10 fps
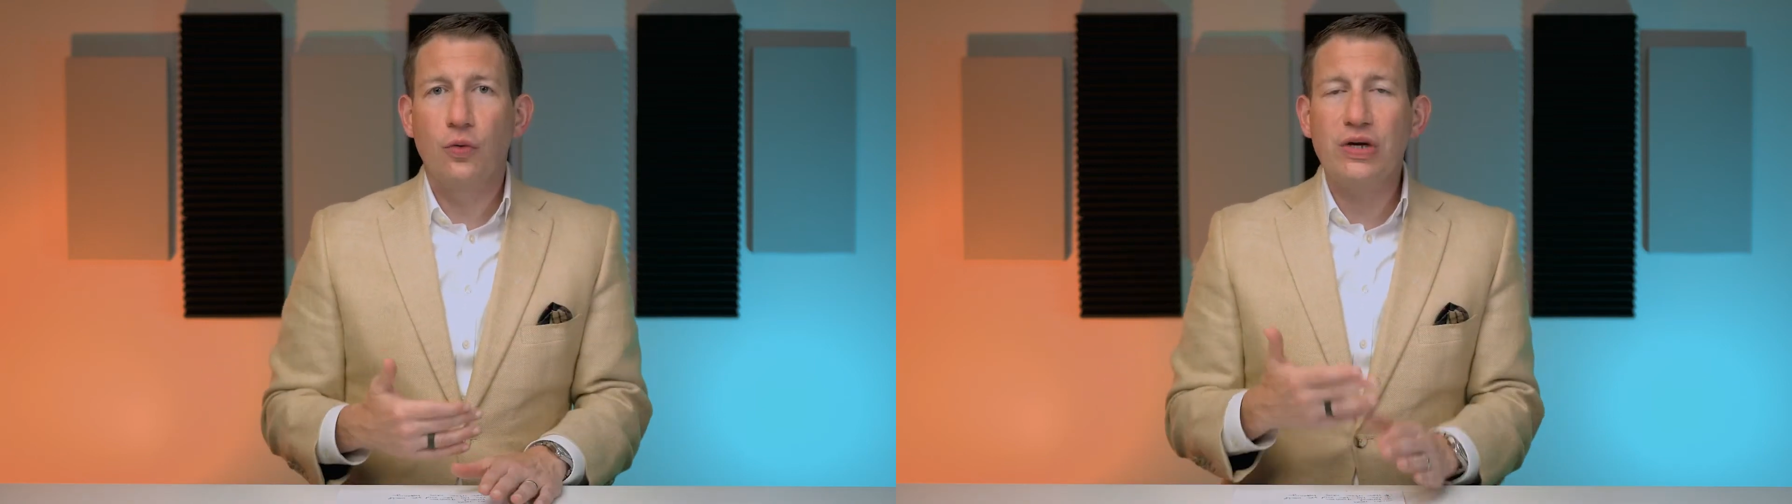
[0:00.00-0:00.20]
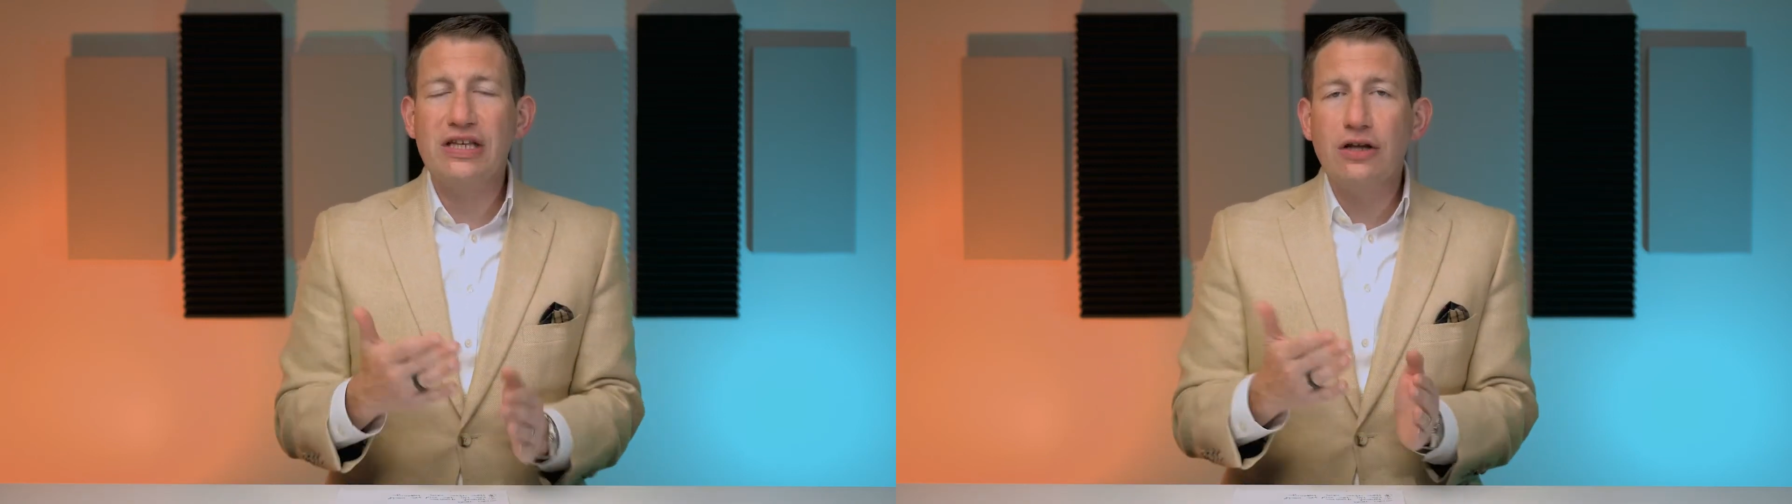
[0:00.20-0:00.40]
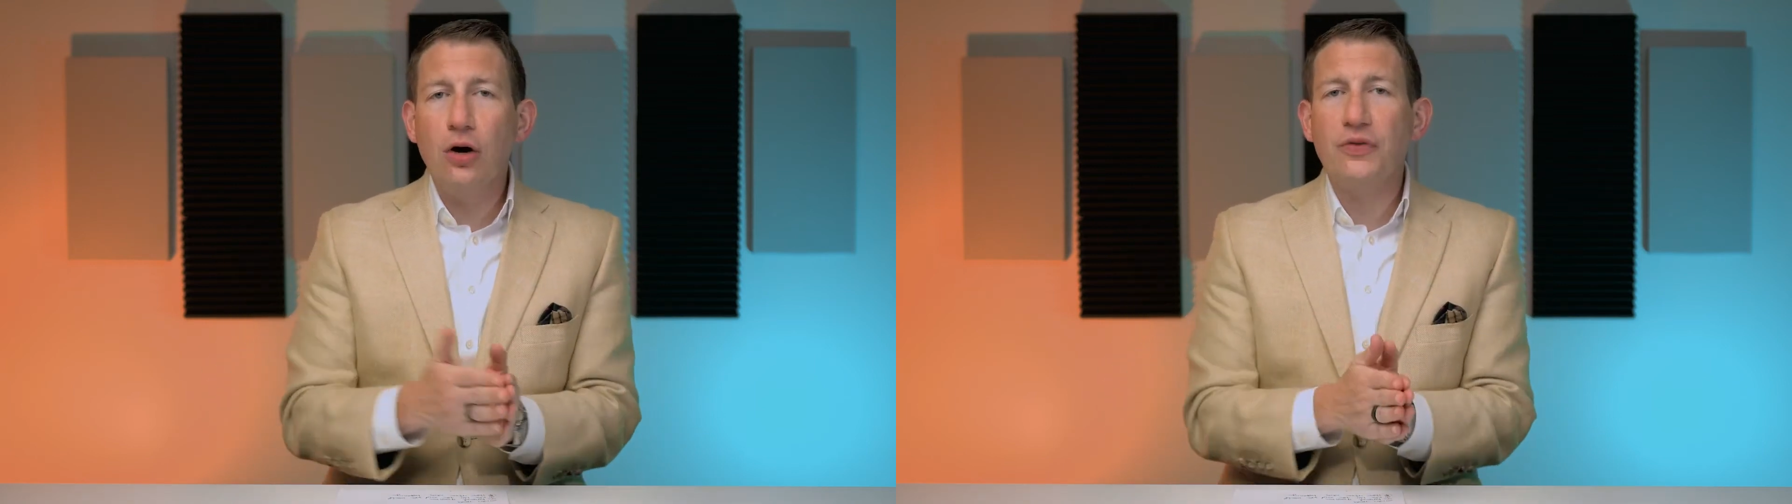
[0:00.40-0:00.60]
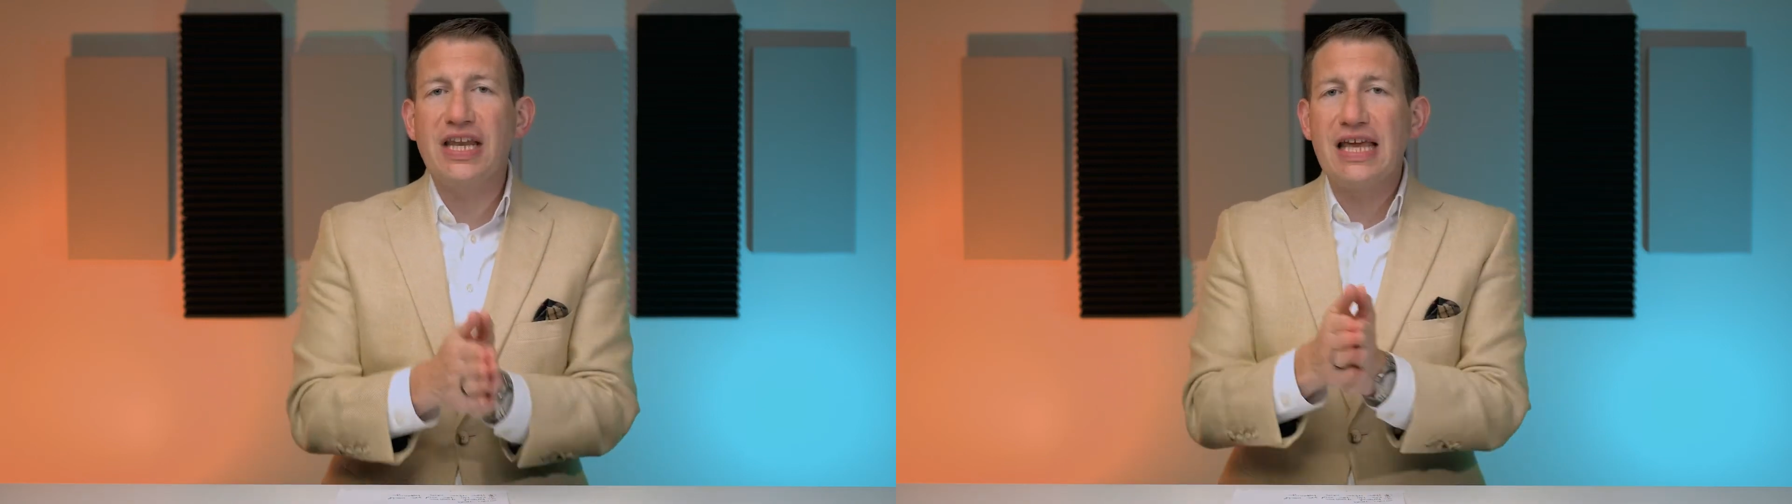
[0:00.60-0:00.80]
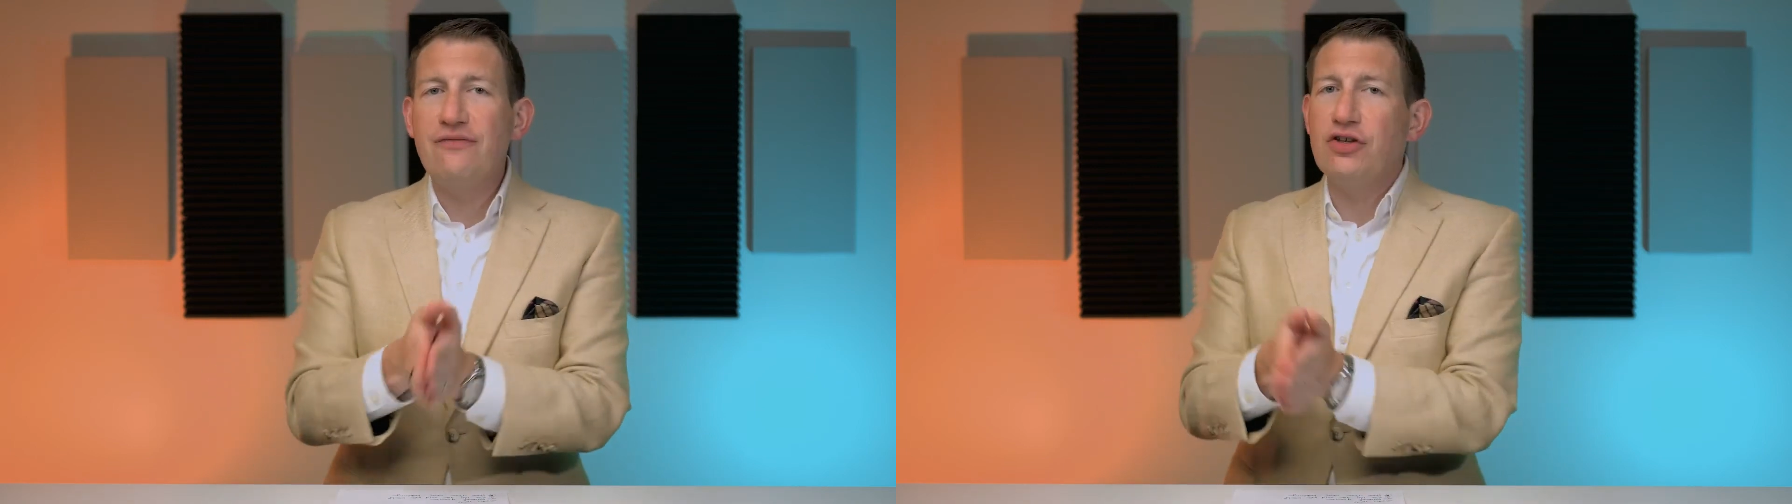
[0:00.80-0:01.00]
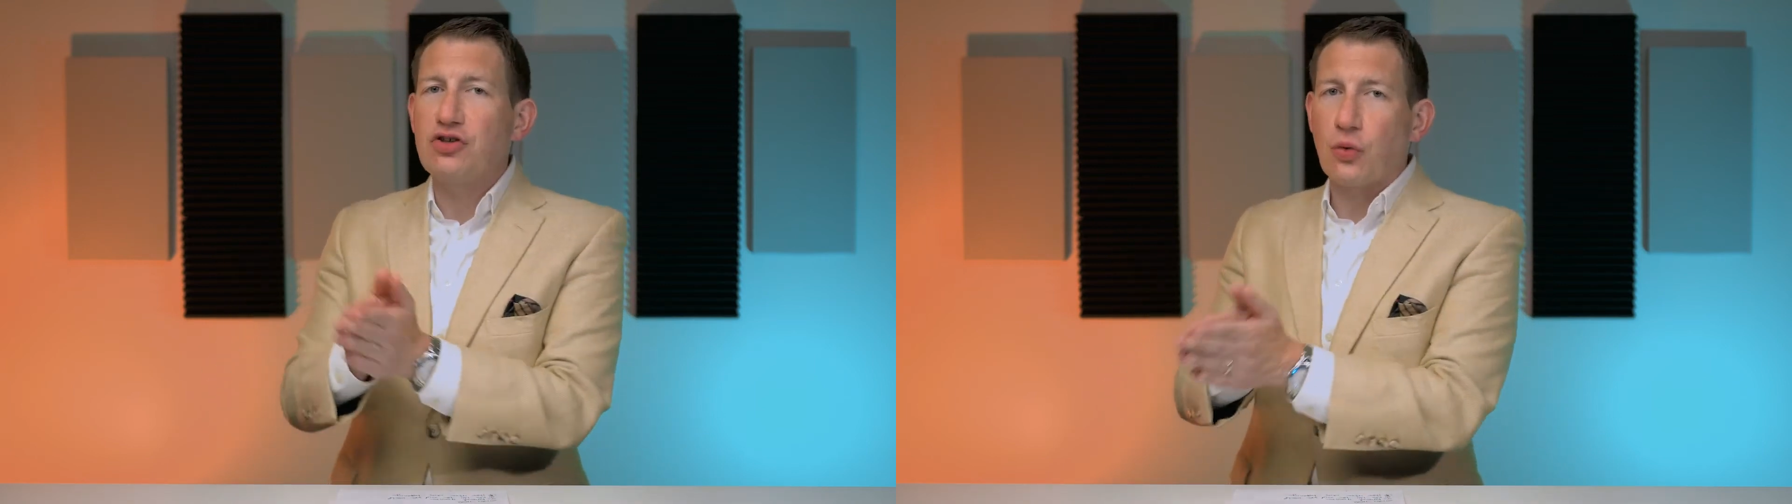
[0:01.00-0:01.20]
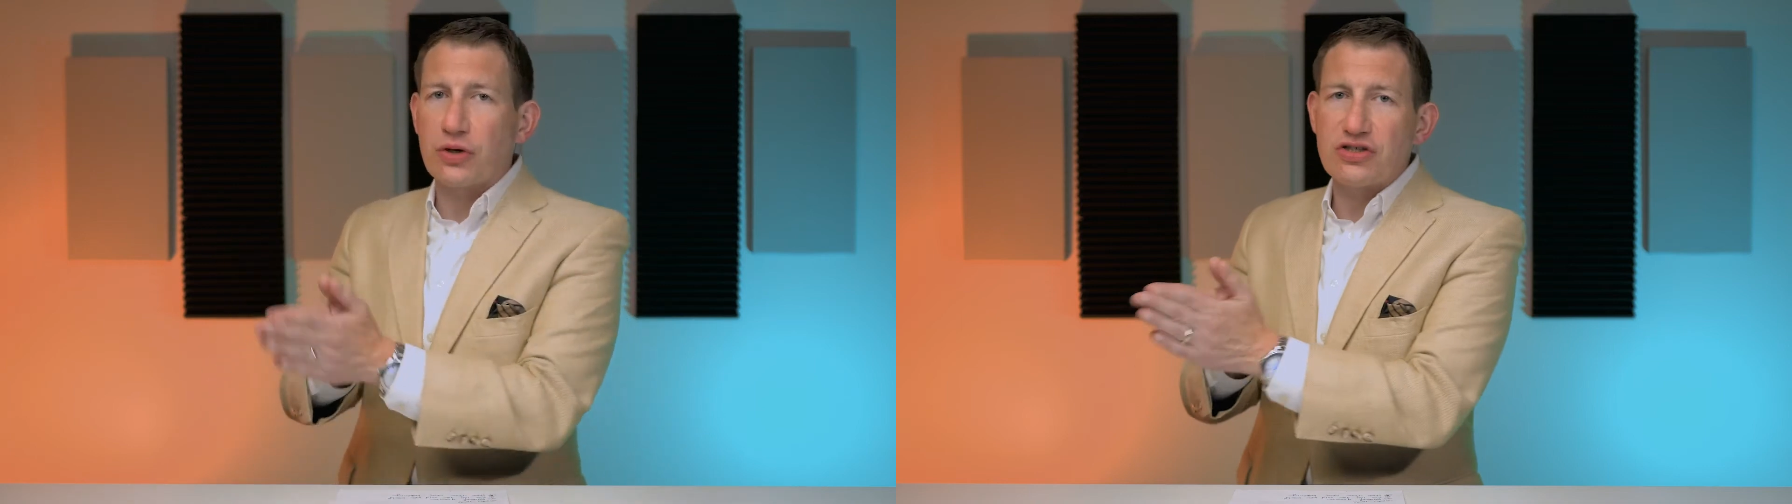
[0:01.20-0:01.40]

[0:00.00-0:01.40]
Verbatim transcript: We know that inventory